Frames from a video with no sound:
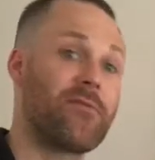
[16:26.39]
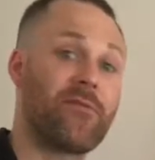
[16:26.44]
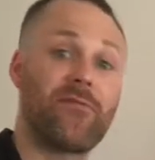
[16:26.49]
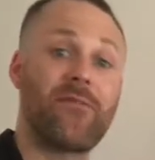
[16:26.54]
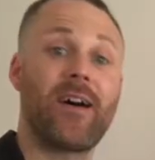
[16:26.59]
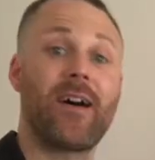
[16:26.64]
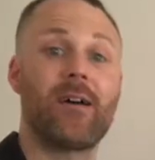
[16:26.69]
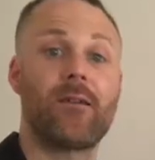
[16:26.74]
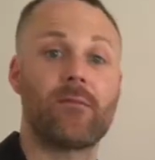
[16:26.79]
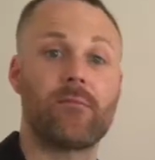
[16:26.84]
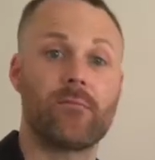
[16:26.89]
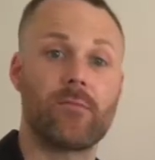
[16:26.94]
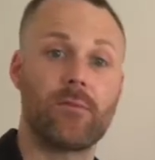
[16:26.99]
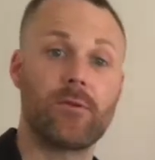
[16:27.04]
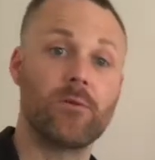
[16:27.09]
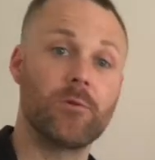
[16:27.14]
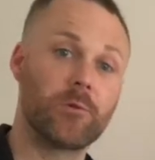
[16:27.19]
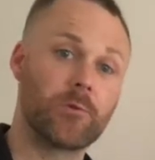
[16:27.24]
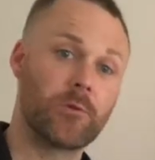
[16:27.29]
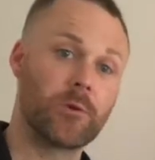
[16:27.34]
fat
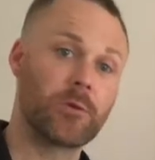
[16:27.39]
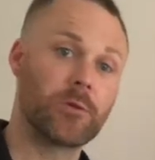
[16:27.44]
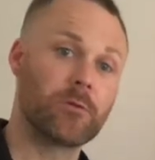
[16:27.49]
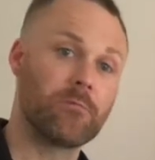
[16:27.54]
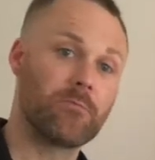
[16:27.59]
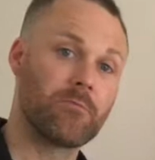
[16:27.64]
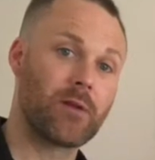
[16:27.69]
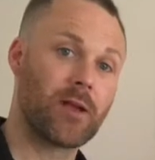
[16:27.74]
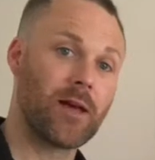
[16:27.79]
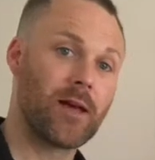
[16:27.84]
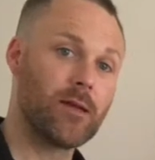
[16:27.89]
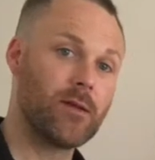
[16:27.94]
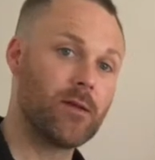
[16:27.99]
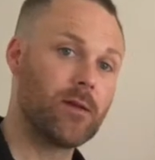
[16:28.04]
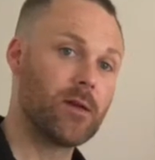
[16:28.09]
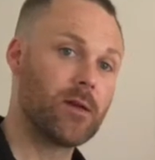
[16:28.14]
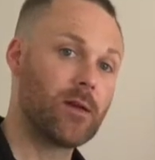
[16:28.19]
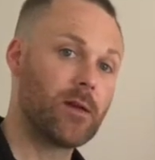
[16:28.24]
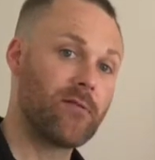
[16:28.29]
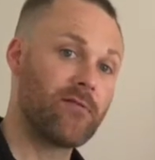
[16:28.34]
nutrition plan
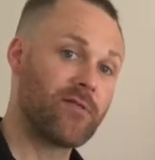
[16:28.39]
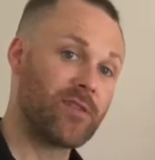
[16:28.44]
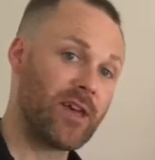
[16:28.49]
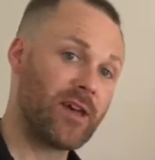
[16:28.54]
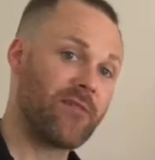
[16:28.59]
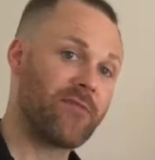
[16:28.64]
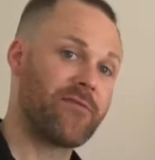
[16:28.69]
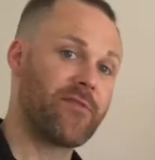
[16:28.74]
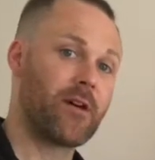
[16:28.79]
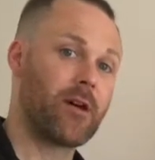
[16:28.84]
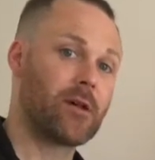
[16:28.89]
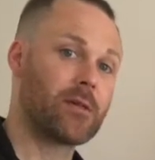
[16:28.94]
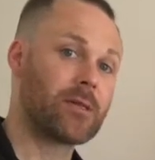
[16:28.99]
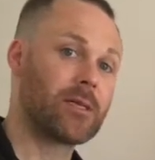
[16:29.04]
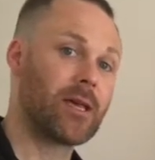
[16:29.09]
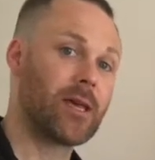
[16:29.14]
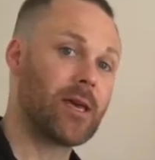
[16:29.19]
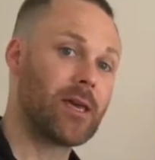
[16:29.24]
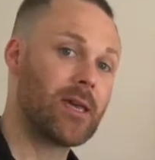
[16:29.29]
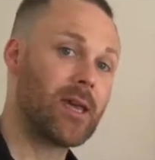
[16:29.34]
for that first
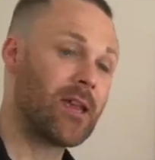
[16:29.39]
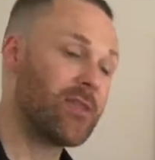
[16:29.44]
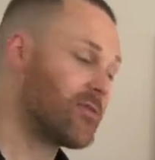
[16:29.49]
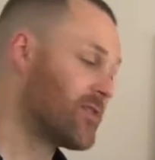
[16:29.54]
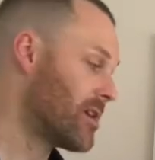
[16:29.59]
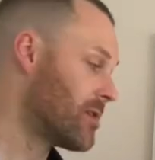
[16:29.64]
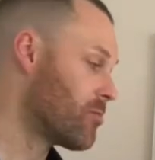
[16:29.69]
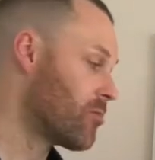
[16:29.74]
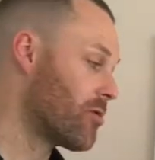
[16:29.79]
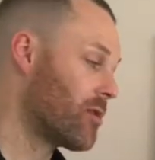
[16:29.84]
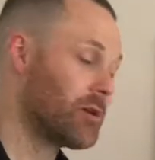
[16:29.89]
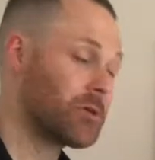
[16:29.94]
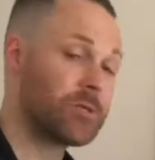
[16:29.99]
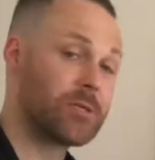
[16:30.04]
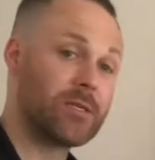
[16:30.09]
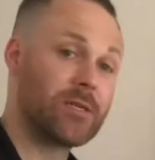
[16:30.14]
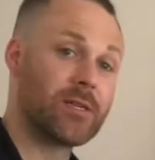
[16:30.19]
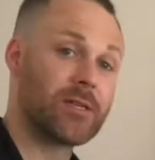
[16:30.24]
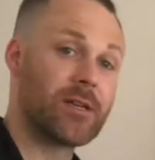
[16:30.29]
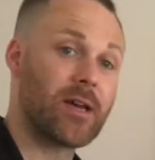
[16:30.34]
day, and then we're
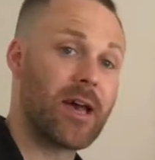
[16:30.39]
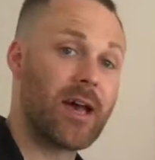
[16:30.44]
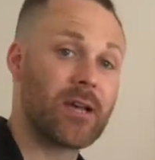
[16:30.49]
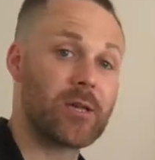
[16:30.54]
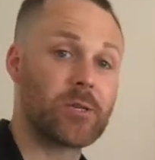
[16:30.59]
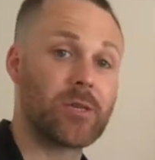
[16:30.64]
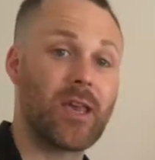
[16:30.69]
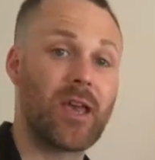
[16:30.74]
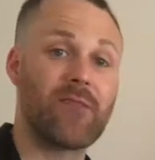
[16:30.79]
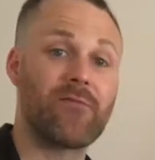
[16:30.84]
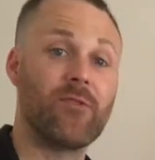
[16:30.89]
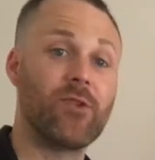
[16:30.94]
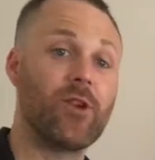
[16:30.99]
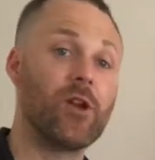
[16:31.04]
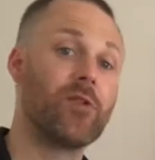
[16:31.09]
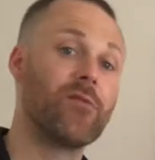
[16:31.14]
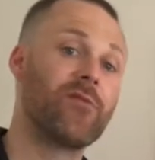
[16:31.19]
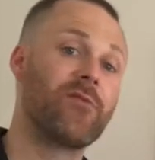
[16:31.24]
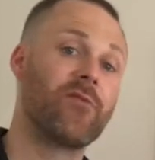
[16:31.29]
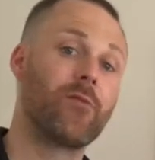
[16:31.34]
actually going to have
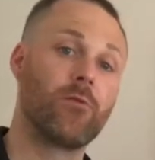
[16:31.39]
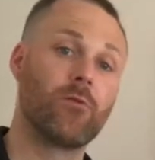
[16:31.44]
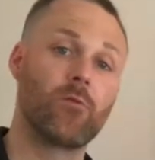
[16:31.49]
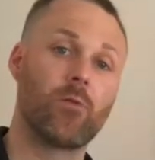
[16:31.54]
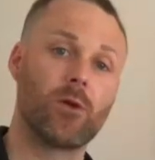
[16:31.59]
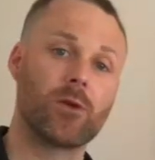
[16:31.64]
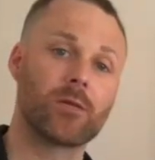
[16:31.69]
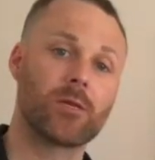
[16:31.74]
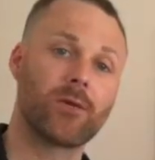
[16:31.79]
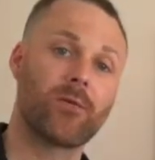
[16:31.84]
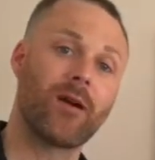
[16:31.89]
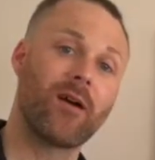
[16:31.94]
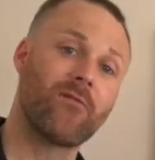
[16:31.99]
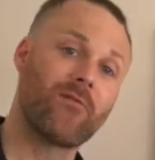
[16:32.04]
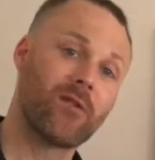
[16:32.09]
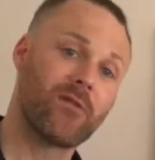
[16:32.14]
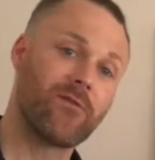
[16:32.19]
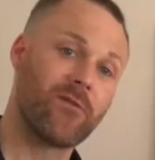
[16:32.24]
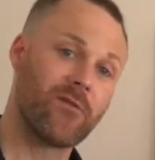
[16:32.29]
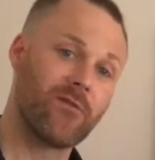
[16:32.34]
no food
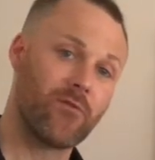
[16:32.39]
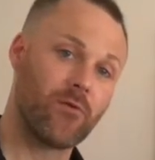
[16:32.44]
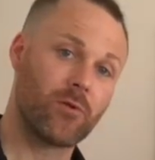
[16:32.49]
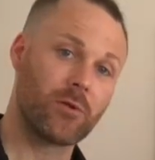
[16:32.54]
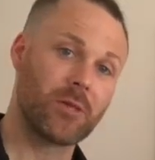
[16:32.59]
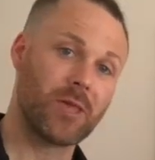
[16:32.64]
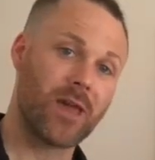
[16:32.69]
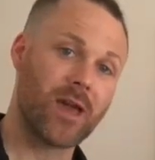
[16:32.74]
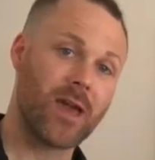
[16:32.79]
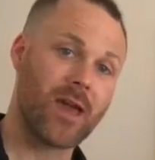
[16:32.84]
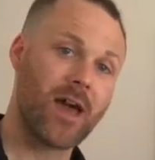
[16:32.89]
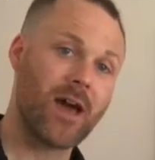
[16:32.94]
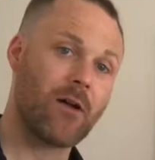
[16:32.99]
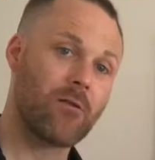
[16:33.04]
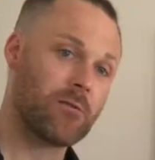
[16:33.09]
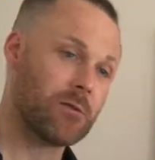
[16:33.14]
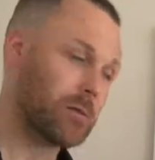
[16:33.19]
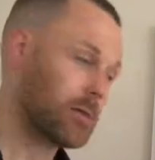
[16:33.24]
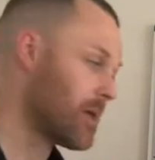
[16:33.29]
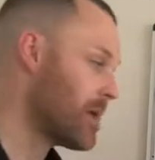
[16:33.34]
whatsoever for 48
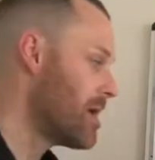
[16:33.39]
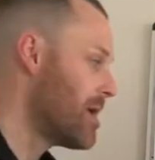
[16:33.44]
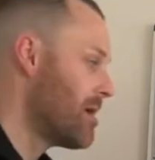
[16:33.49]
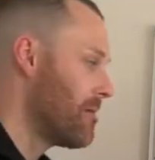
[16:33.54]
hours,